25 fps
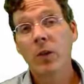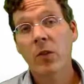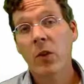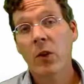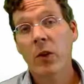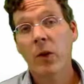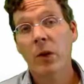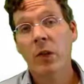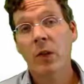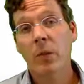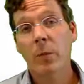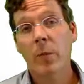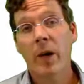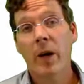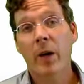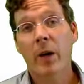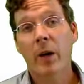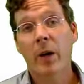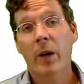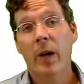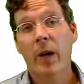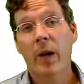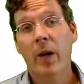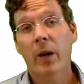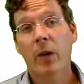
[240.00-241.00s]
talk about
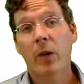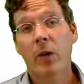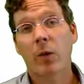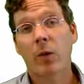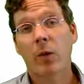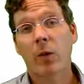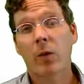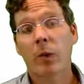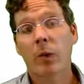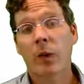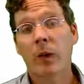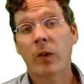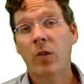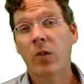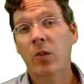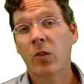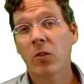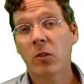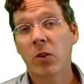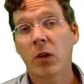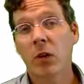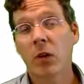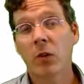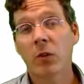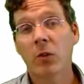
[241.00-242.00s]
how Francis
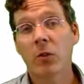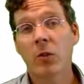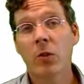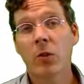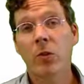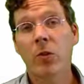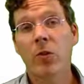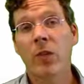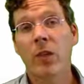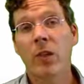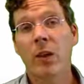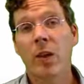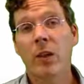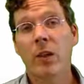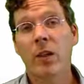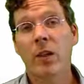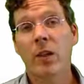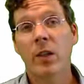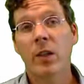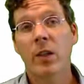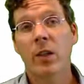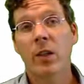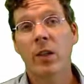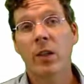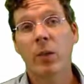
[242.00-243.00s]
Galton used the
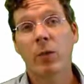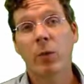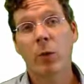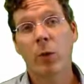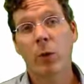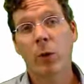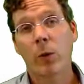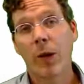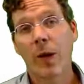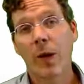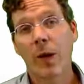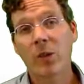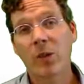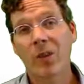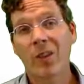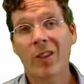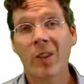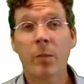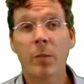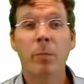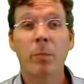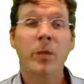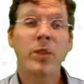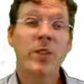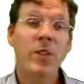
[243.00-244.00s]
idea of regression,
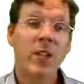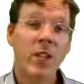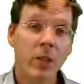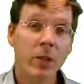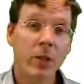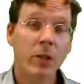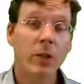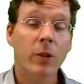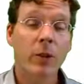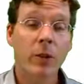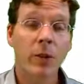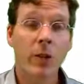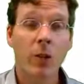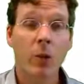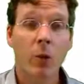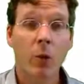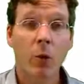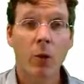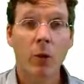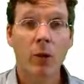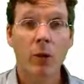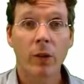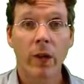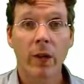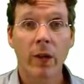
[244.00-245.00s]
and particularly
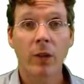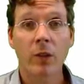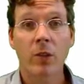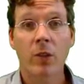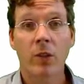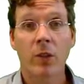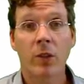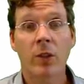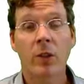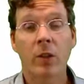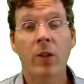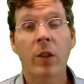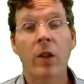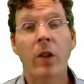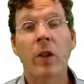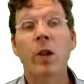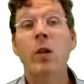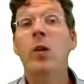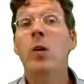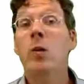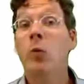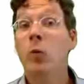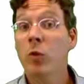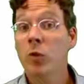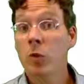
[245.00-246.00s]
correlation,
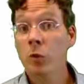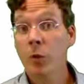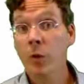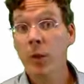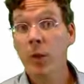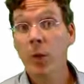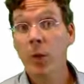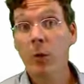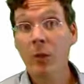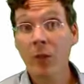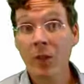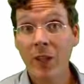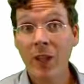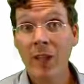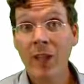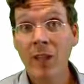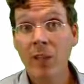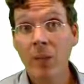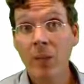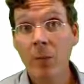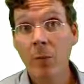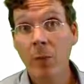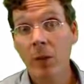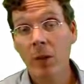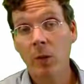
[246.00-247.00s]
which we know is
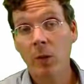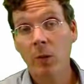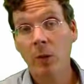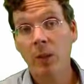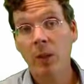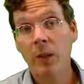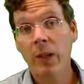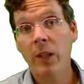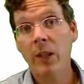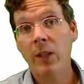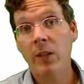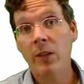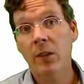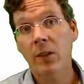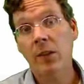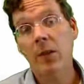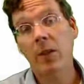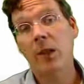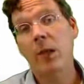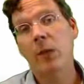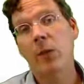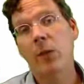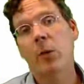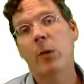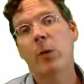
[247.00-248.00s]
intimately related to
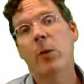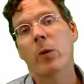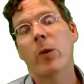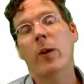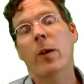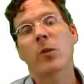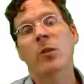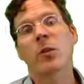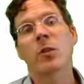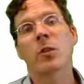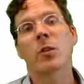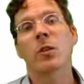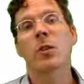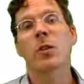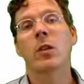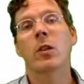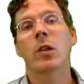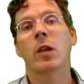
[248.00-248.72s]
linear regression.